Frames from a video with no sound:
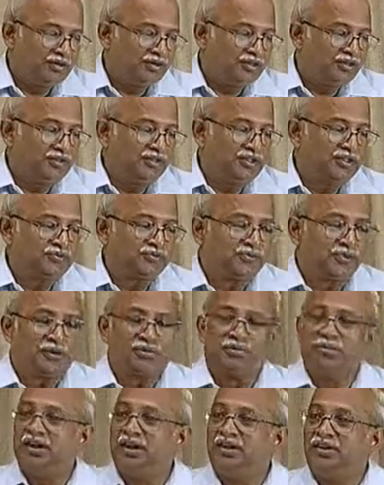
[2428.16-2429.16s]
this
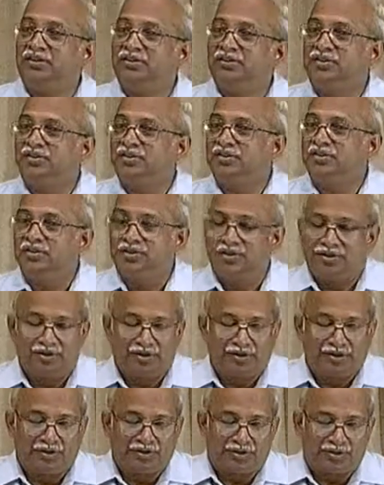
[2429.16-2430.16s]
formula
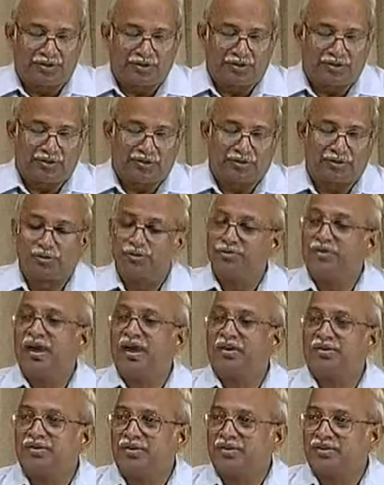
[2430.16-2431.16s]
should be
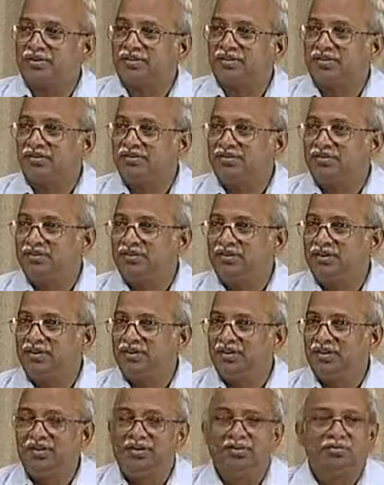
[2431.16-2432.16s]
accurate.
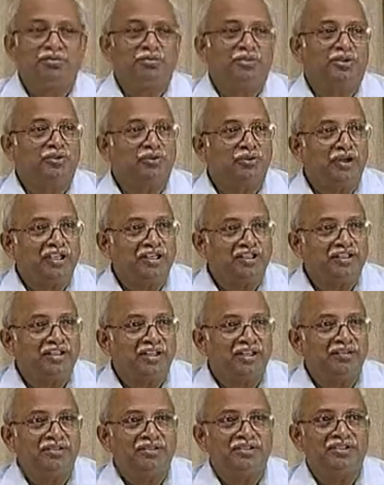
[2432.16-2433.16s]
But while
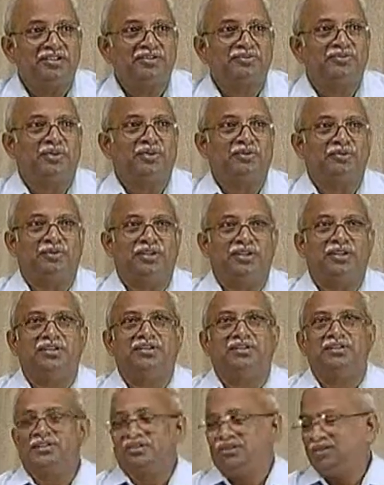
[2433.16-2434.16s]
deriving this formula,
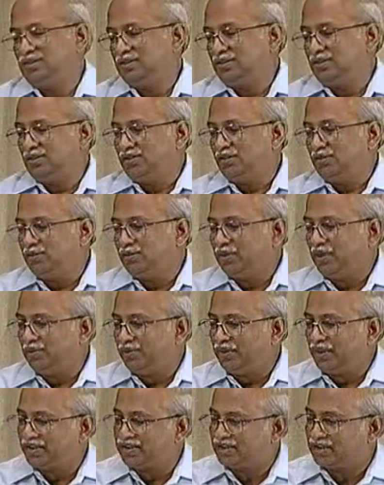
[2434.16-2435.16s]
we have
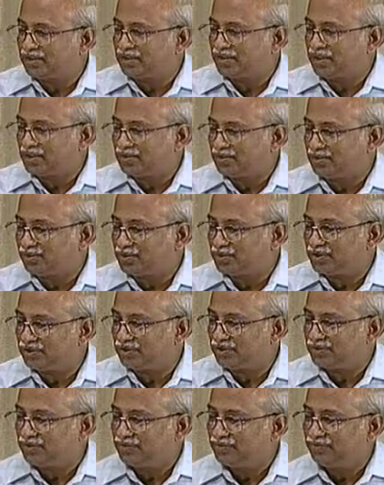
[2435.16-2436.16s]
made certain
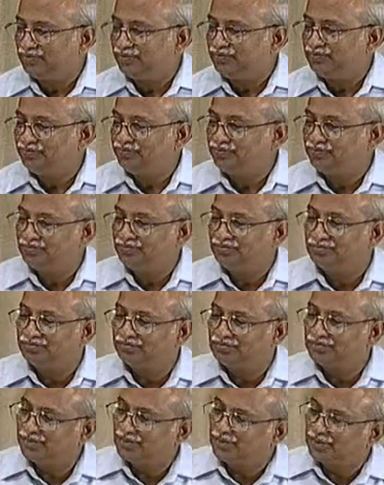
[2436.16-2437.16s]
assumptions,
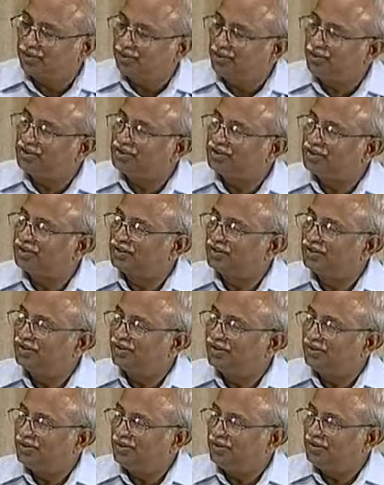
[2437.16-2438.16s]
which
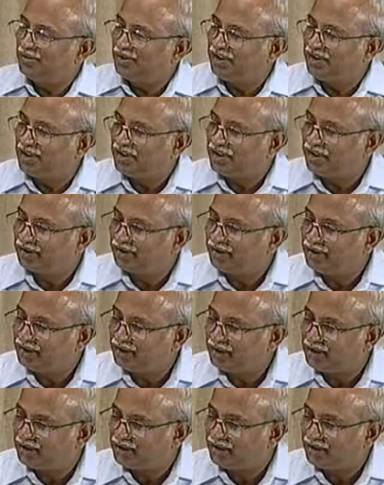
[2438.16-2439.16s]
very
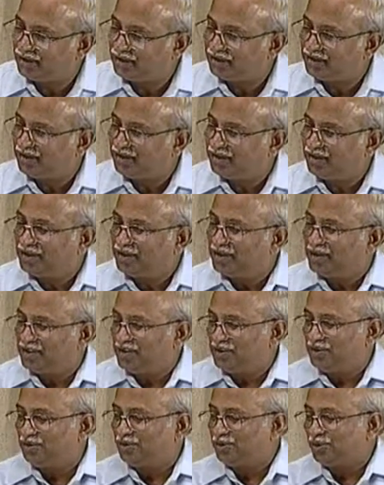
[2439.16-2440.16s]
conveniently
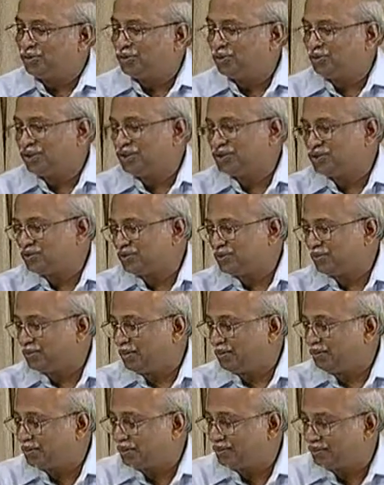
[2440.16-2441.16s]
you don't wish to
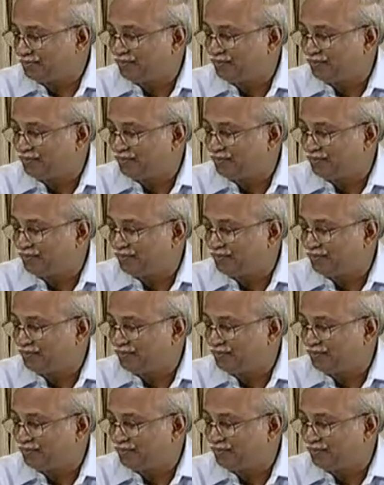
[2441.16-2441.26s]
remember.